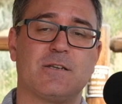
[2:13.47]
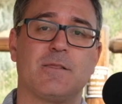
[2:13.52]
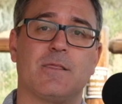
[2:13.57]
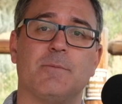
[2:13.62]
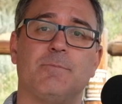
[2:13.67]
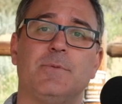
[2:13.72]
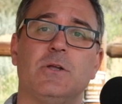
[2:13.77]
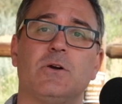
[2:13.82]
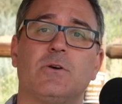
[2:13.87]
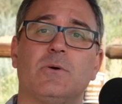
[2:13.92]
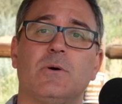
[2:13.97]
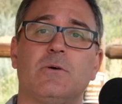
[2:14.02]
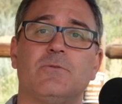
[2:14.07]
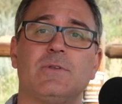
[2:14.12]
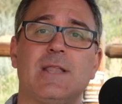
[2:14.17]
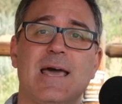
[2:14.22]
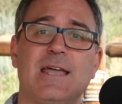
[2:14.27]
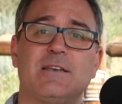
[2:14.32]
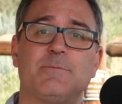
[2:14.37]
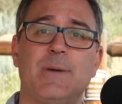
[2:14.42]
the Bureau of
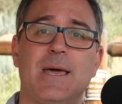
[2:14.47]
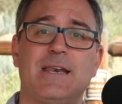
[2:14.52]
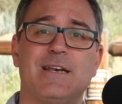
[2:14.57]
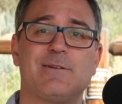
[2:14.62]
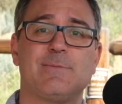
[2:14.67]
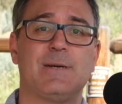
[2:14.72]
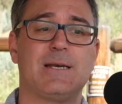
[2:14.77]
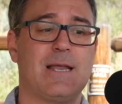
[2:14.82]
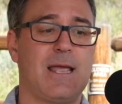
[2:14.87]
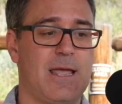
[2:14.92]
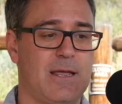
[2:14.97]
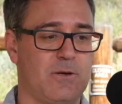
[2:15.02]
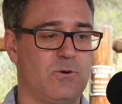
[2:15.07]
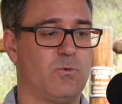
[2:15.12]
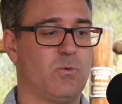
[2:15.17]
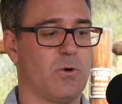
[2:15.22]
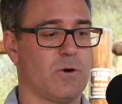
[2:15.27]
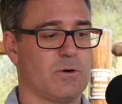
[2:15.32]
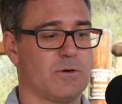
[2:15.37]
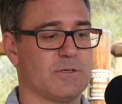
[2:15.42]
Land Management
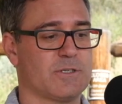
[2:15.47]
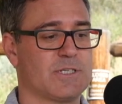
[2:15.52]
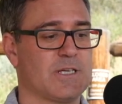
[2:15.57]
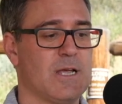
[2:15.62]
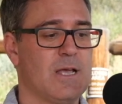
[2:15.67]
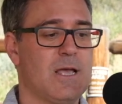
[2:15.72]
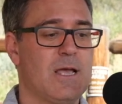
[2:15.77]
headquarters.